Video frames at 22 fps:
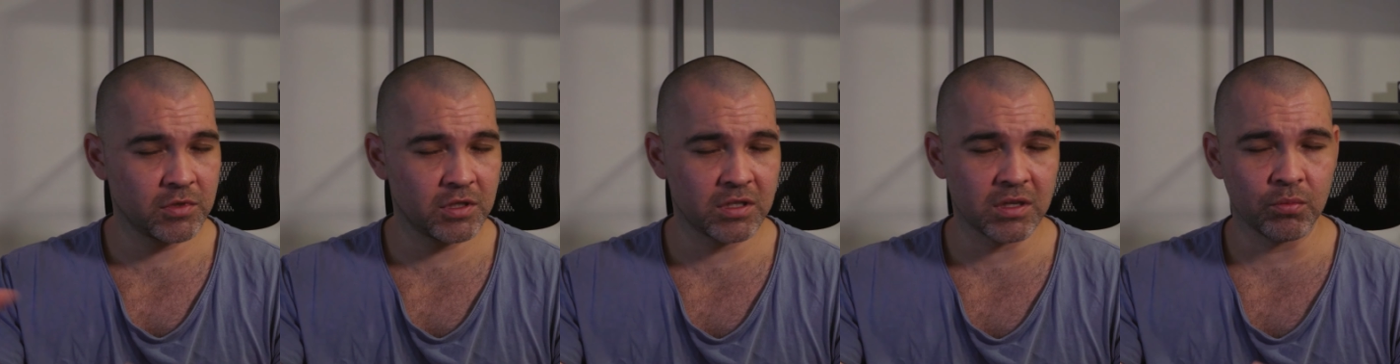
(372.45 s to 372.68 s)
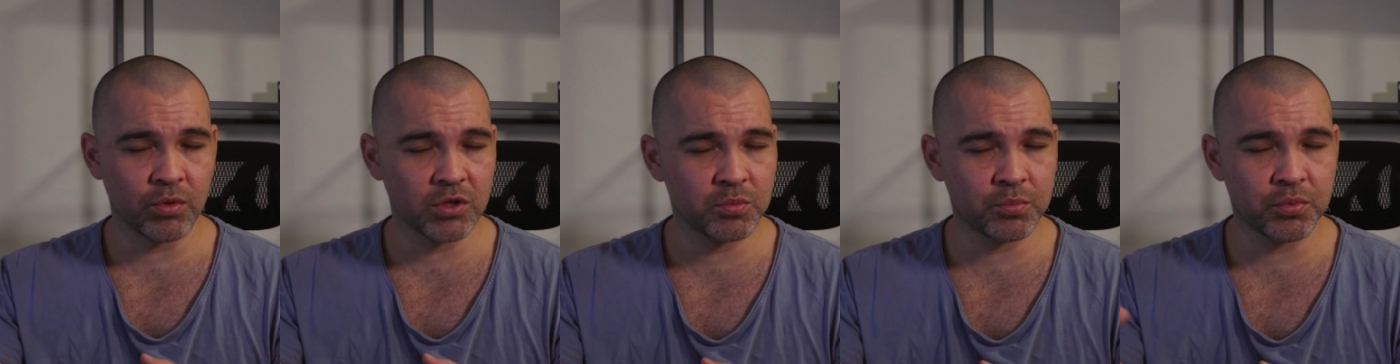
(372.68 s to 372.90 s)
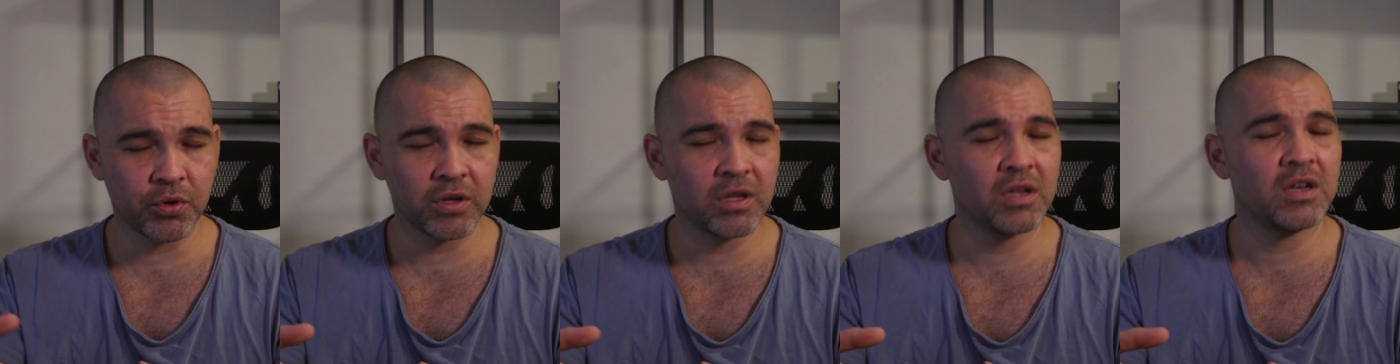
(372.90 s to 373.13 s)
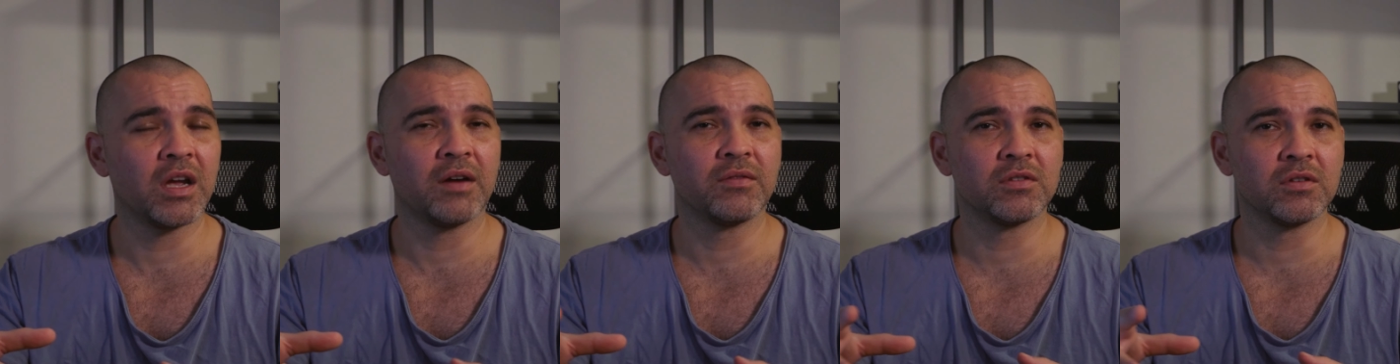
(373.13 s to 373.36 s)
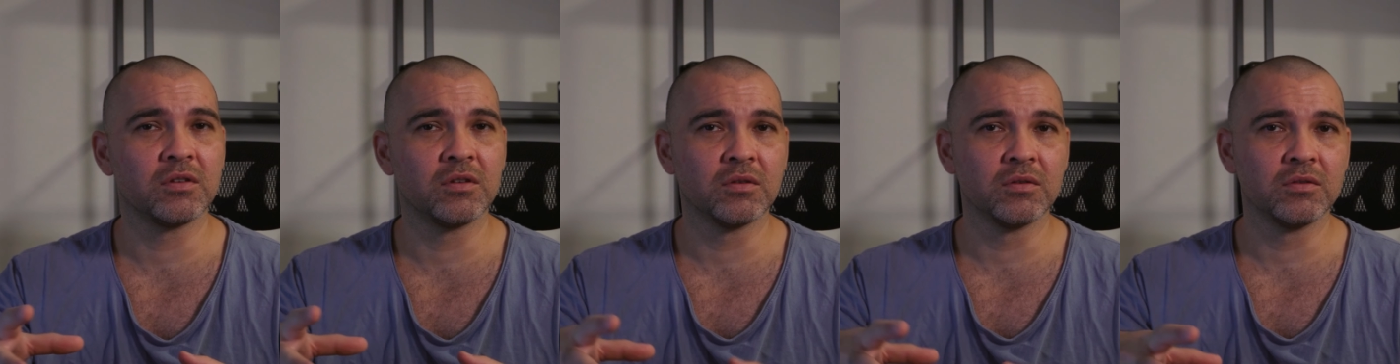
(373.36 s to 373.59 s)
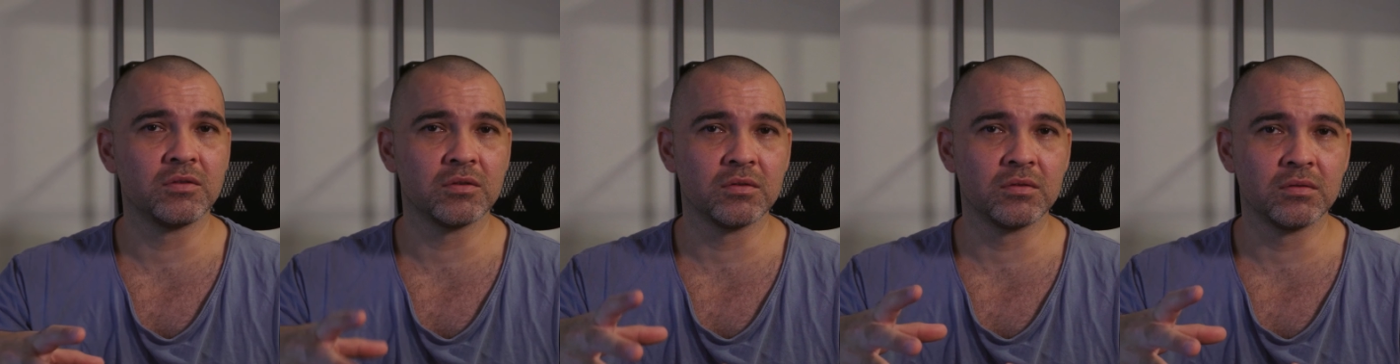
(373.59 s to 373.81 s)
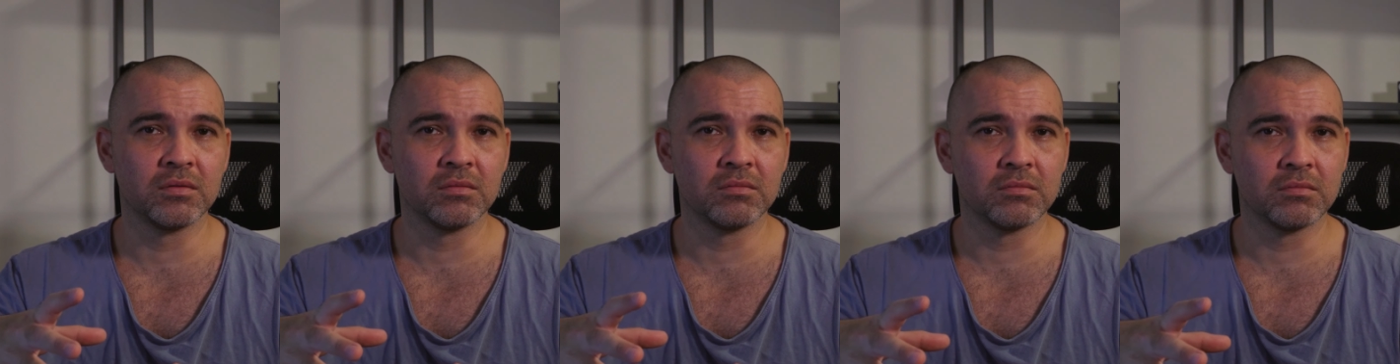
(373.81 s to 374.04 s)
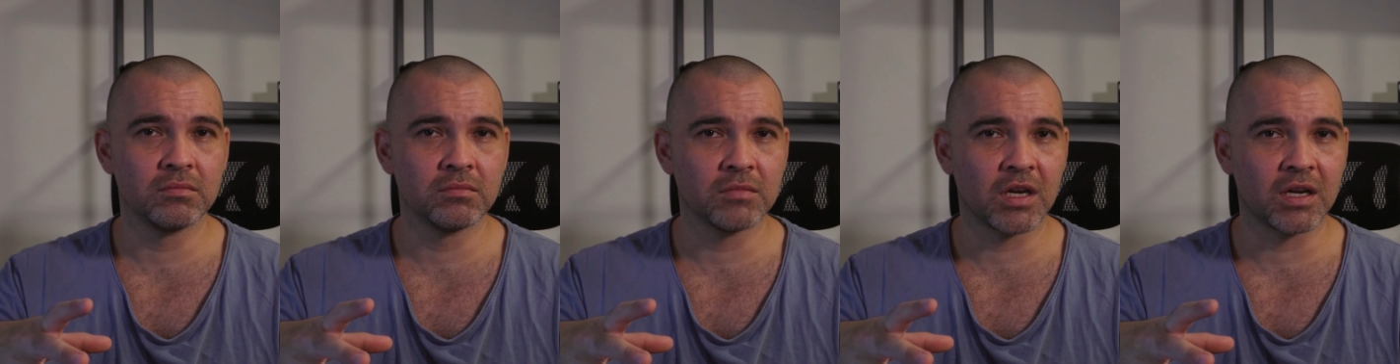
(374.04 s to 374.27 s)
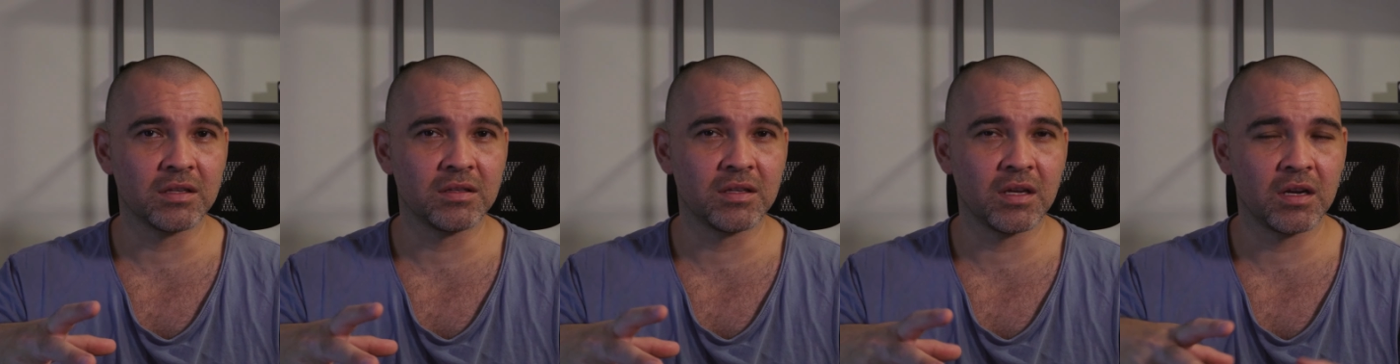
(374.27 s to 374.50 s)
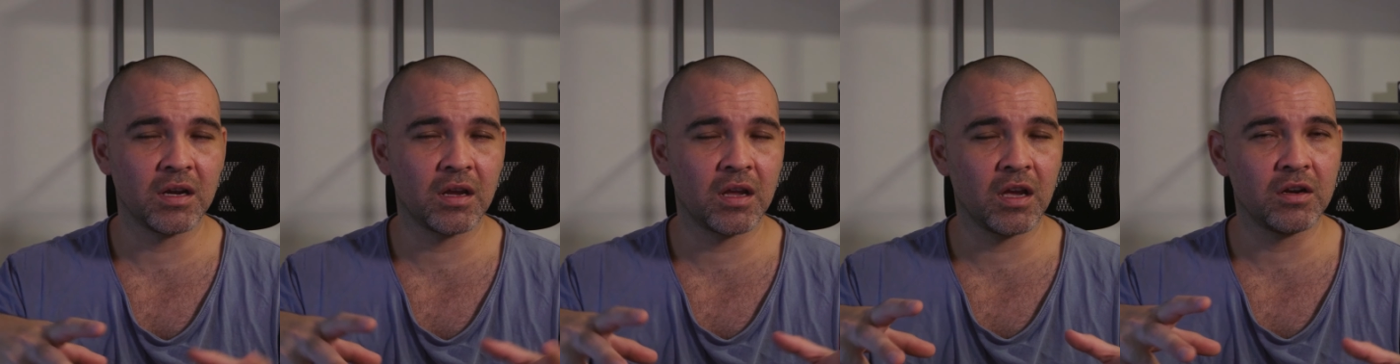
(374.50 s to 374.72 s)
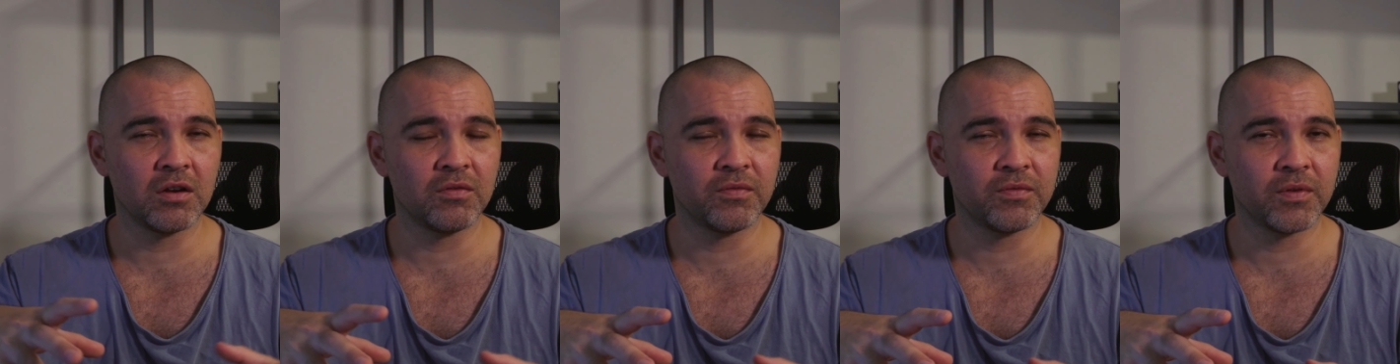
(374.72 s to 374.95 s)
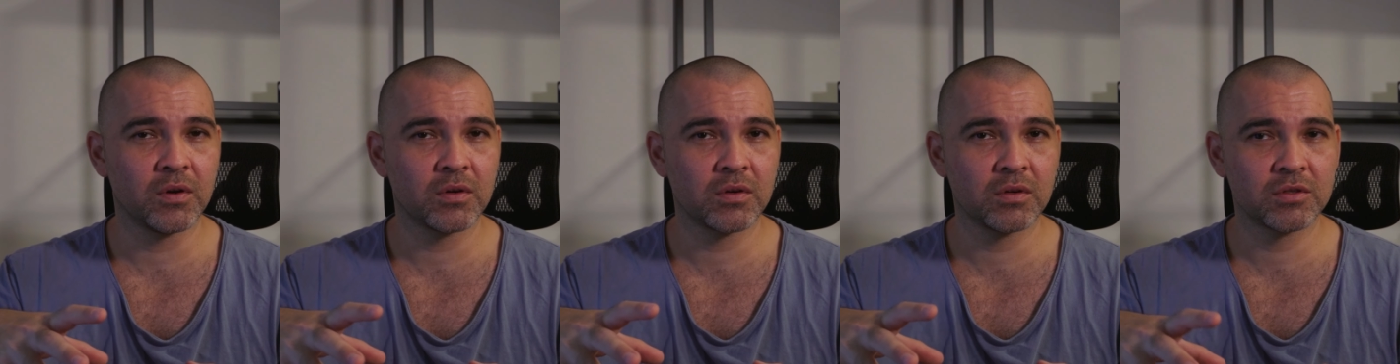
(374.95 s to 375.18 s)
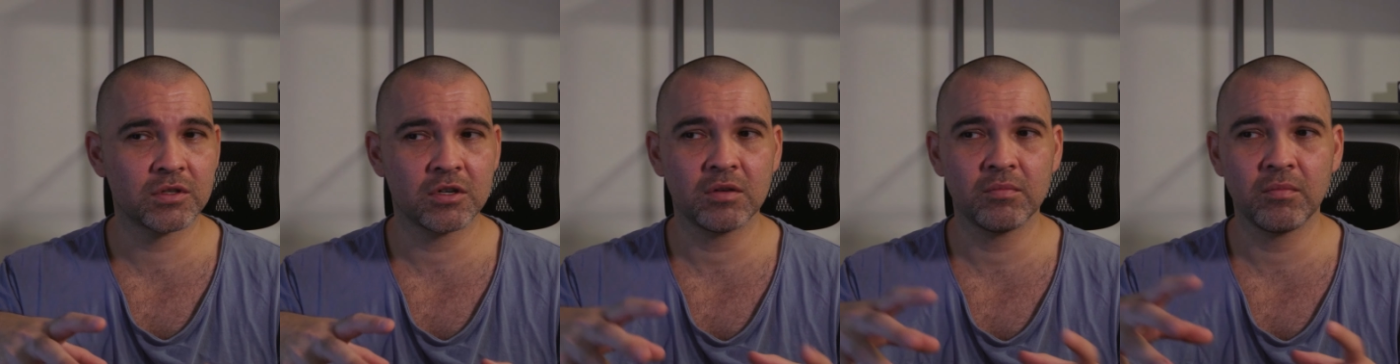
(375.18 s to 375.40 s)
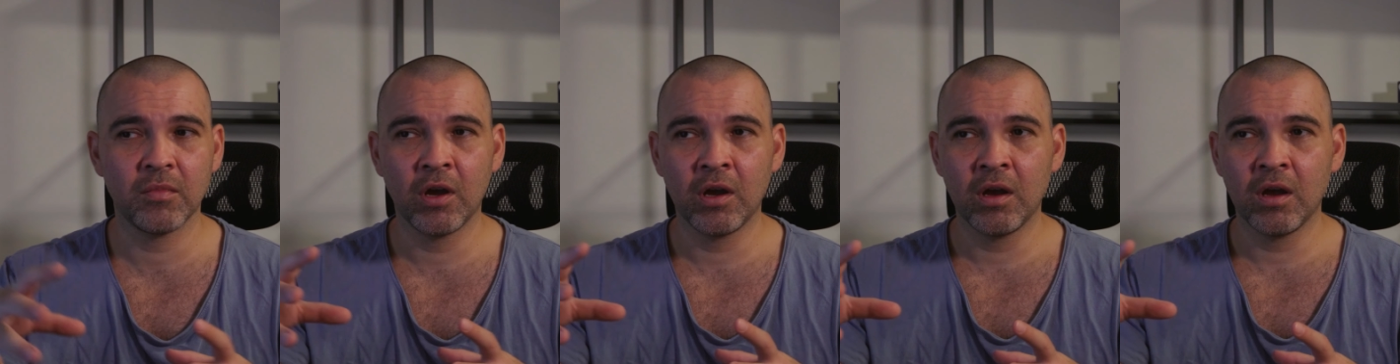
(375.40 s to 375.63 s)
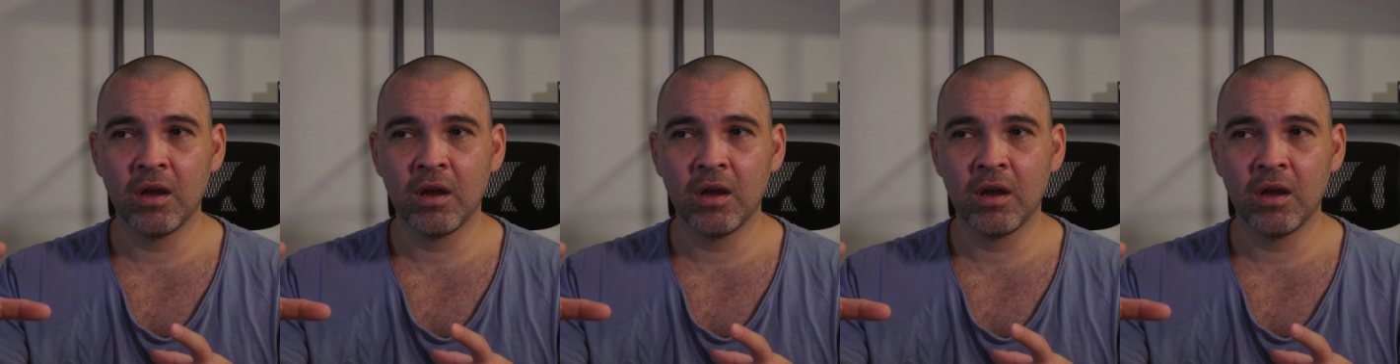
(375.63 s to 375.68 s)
at which point you'd have to go to like a dedicated Photoshop.